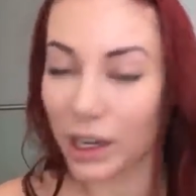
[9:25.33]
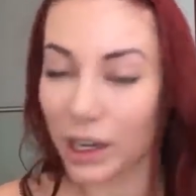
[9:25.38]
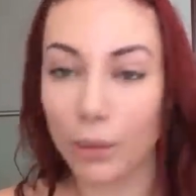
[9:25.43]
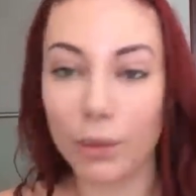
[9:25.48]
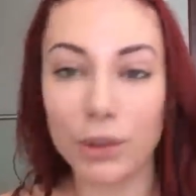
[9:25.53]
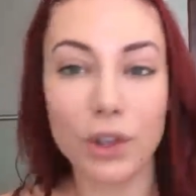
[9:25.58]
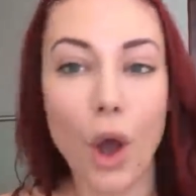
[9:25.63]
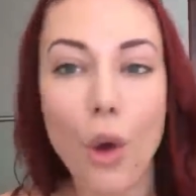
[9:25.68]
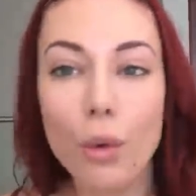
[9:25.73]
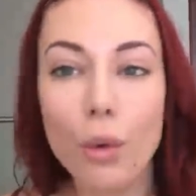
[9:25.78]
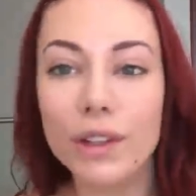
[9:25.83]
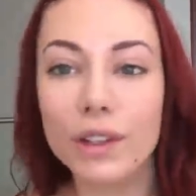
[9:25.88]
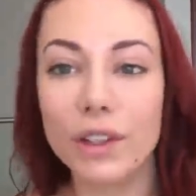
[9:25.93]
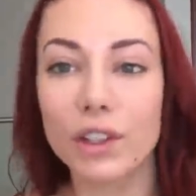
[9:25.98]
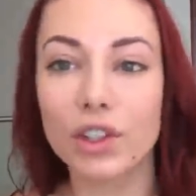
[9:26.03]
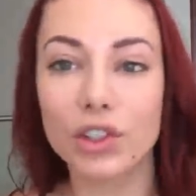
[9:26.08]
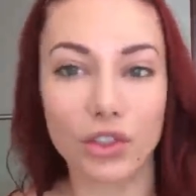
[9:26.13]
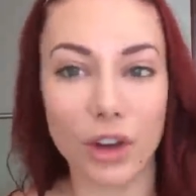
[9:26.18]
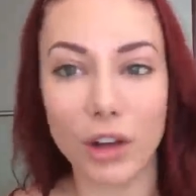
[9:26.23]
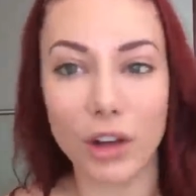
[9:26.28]
It was always a
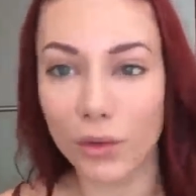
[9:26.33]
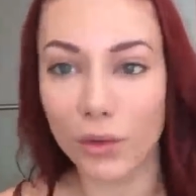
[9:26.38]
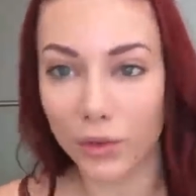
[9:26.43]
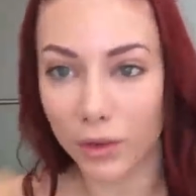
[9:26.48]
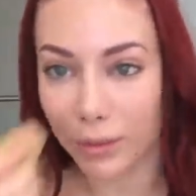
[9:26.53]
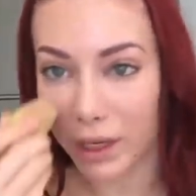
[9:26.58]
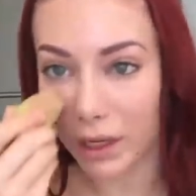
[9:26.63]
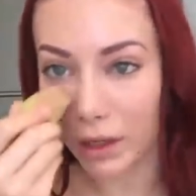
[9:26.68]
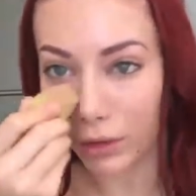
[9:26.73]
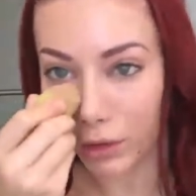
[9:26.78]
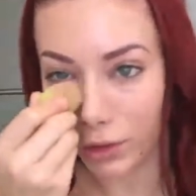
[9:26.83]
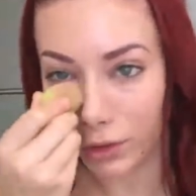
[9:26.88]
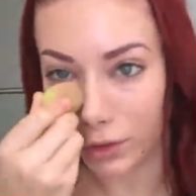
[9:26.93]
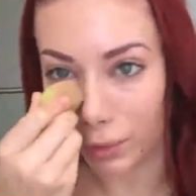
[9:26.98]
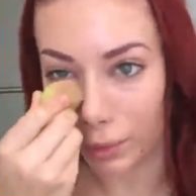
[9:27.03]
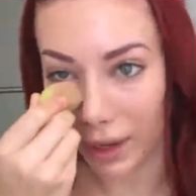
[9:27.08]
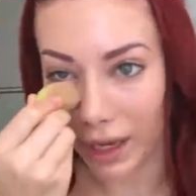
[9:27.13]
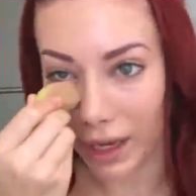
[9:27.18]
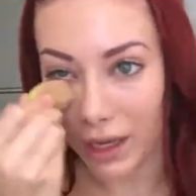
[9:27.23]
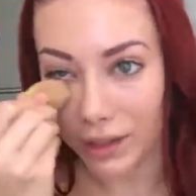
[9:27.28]
struggle for me to lose
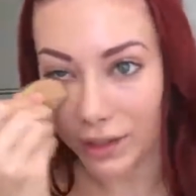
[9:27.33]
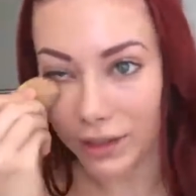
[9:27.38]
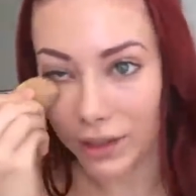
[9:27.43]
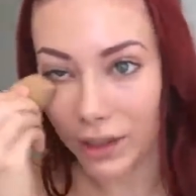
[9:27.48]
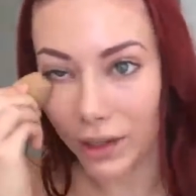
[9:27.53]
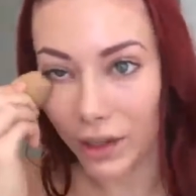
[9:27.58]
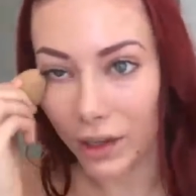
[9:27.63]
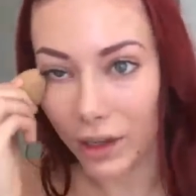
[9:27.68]
weight.